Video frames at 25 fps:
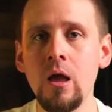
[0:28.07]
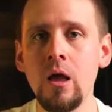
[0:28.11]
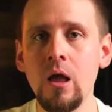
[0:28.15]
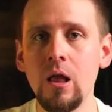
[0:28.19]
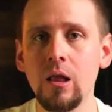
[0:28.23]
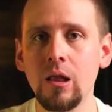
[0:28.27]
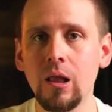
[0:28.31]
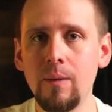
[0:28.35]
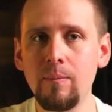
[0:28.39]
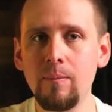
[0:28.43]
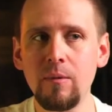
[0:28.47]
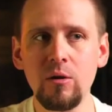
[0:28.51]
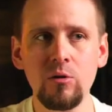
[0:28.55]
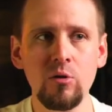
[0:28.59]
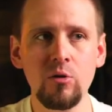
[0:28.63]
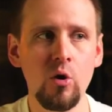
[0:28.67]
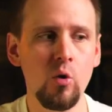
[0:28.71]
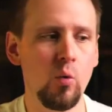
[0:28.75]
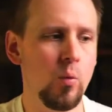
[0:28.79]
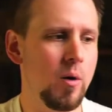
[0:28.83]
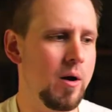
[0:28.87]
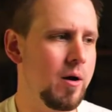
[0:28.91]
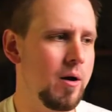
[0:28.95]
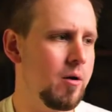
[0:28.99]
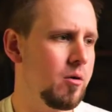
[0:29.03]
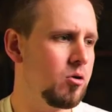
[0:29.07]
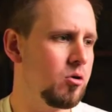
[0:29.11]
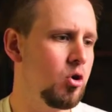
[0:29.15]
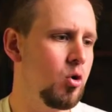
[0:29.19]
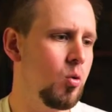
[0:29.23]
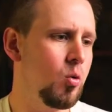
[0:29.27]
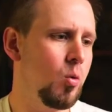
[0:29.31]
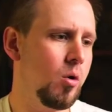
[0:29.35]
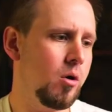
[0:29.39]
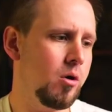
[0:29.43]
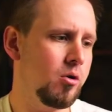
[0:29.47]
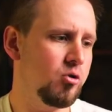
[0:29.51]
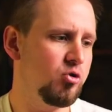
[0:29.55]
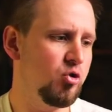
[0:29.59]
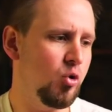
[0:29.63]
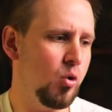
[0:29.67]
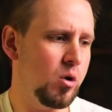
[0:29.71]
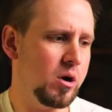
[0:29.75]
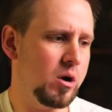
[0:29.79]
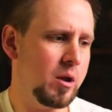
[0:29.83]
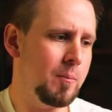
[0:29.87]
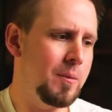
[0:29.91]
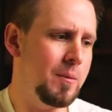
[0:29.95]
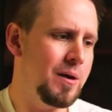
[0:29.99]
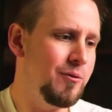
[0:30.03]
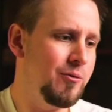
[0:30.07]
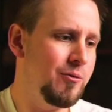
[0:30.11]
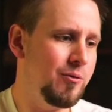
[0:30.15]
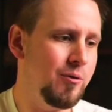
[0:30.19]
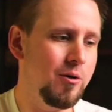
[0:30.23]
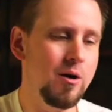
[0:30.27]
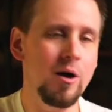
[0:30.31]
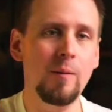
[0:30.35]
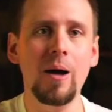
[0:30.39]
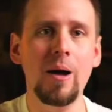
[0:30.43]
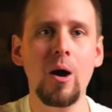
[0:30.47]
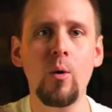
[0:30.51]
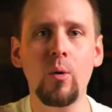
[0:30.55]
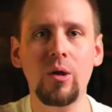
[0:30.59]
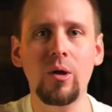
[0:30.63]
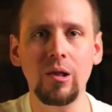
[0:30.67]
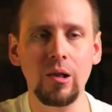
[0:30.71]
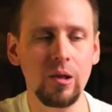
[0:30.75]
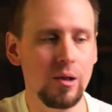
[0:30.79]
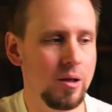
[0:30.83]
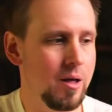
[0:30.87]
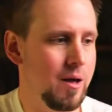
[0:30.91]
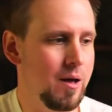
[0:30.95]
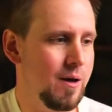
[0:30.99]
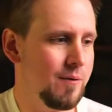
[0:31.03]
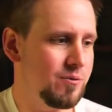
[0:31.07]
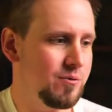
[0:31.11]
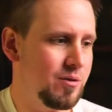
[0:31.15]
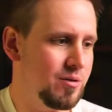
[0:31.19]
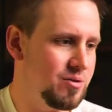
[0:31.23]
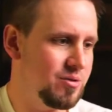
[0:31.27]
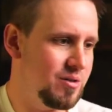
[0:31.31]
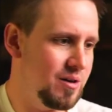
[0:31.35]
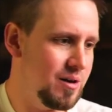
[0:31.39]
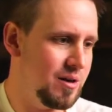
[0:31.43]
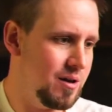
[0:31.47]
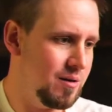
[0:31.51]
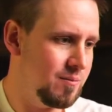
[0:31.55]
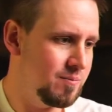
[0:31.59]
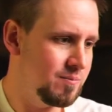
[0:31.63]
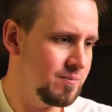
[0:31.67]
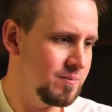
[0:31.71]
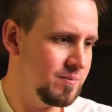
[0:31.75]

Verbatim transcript: let me know where you are joining me from. I would love to see.